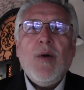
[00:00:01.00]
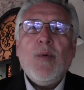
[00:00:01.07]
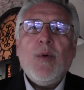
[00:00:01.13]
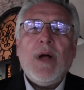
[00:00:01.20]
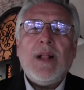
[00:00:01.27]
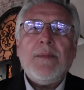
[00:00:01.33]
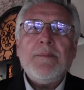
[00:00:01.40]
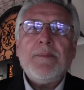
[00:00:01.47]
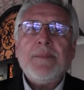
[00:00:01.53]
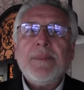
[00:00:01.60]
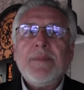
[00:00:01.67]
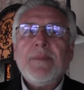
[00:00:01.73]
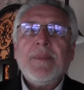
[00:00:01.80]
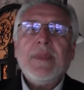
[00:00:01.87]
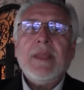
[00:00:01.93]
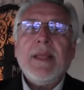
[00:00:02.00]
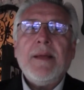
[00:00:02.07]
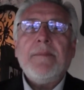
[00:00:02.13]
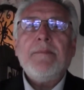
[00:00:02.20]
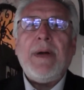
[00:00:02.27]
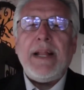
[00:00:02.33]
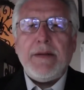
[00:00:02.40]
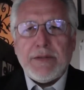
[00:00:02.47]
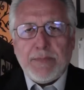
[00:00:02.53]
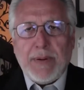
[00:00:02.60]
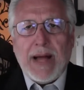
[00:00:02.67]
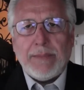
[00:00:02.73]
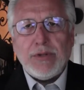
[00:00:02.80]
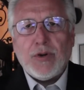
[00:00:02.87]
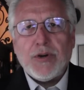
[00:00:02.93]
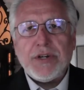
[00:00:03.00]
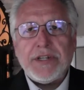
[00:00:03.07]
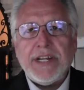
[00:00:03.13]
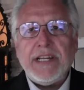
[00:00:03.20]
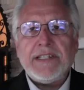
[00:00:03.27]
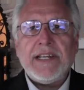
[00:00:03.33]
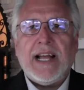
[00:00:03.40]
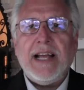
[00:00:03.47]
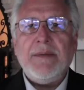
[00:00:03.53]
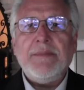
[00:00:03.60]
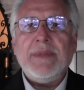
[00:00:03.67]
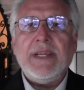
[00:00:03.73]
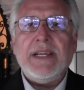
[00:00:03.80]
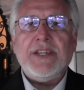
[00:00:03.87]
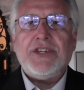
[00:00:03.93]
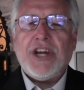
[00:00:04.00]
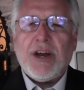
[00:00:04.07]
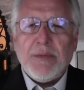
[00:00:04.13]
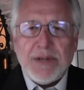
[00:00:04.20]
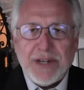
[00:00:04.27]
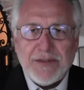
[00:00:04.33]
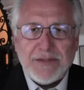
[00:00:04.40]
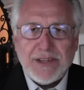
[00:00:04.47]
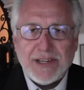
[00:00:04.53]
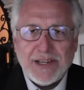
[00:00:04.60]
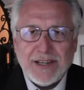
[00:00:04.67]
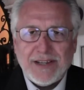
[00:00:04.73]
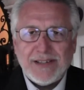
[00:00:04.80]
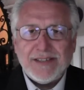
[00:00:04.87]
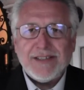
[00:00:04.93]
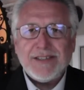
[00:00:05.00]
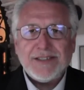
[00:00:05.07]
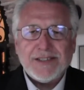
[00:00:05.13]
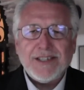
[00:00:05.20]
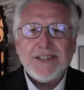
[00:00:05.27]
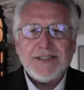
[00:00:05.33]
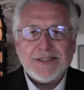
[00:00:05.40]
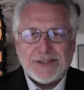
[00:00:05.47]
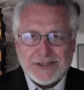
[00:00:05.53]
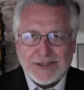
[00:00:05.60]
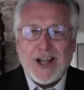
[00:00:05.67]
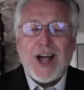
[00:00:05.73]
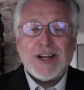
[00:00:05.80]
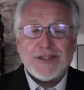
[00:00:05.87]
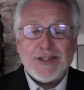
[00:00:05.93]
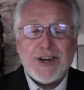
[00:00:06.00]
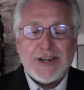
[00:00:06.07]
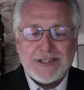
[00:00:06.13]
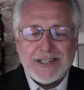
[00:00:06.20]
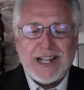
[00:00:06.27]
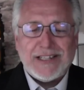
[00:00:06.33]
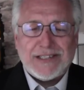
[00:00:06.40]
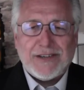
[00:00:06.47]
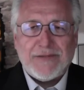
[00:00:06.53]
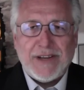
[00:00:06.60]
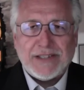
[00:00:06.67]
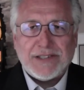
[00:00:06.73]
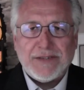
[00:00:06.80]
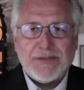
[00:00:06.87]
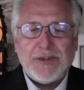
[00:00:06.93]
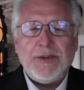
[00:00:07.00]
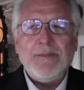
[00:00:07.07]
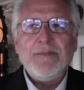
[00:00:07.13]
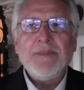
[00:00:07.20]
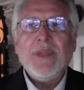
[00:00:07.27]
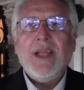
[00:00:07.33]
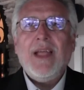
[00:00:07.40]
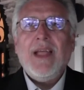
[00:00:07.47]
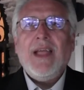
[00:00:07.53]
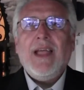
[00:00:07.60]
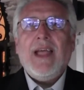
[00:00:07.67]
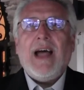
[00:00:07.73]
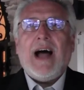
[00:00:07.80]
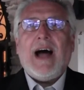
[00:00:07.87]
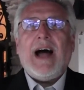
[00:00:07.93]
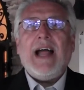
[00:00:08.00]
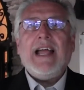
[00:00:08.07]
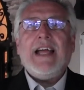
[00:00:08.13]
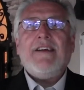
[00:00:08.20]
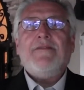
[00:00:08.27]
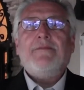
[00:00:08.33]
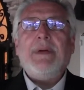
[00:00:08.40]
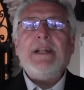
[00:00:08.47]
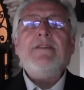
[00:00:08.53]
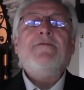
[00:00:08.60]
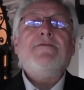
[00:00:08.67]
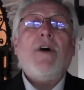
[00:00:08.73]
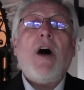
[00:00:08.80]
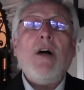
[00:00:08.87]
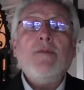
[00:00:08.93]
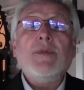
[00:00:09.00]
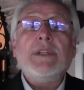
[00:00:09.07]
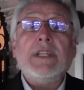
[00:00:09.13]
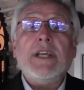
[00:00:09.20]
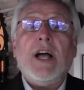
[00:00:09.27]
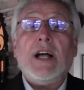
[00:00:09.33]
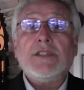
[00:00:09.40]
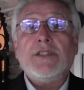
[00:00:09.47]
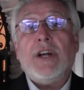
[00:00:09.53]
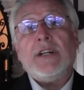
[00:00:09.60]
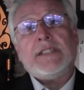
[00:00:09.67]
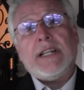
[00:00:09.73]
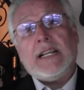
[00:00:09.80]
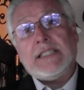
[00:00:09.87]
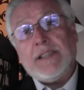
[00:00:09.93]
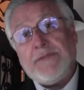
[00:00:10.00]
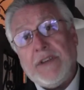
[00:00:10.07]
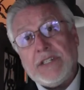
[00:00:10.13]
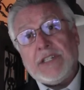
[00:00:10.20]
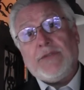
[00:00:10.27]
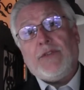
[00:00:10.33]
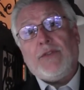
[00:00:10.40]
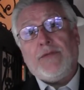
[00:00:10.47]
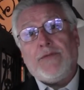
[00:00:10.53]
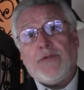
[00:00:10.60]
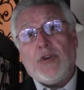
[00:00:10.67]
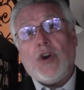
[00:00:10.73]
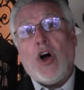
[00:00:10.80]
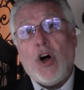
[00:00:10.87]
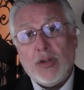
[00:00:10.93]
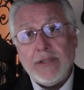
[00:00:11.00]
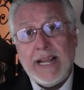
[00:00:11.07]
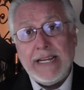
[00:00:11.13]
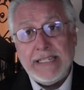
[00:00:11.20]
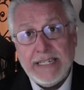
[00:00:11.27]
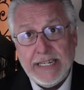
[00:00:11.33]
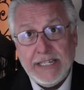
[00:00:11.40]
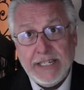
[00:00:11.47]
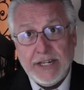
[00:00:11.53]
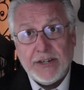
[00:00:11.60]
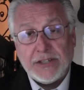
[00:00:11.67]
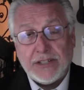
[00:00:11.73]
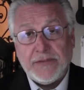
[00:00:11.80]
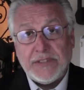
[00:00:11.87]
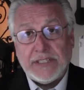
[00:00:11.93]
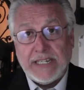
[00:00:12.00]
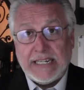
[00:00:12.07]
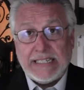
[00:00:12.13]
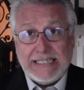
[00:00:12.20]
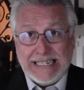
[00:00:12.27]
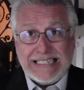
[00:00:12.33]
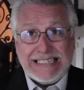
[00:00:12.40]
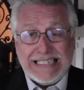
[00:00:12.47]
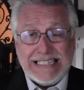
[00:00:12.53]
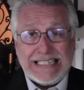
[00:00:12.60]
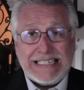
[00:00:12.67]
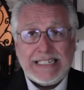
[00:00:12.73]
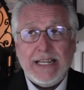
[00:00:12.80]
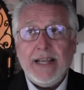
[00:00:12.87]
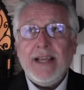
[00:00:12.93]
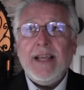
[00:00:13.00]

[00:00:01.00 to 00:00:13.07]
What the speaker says: Well, my name is Pablo Ortiz. I'm the chairman of the Oxnard Salsa Festival. I have been involved with the Oxnard Salsa Festival for all 19 years of its existence.